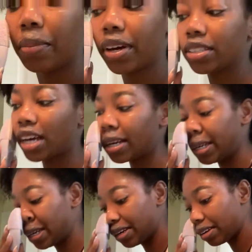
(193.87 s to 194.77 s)
because I
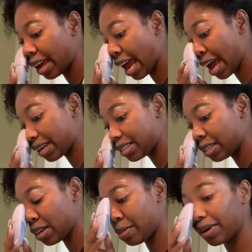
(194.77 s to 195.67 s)
did add
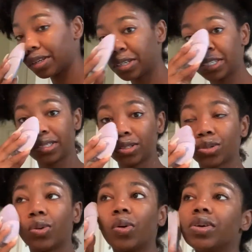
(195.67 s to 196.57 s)
some other
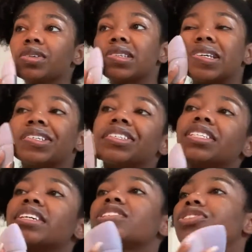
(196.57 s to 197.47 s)
essential oils such as
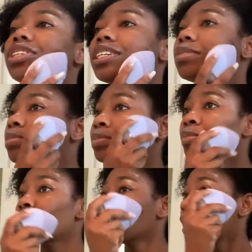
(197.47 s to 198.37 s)
tea tree
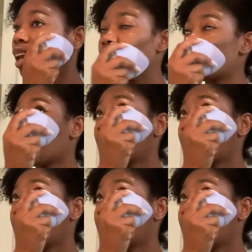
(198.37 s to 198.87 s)
and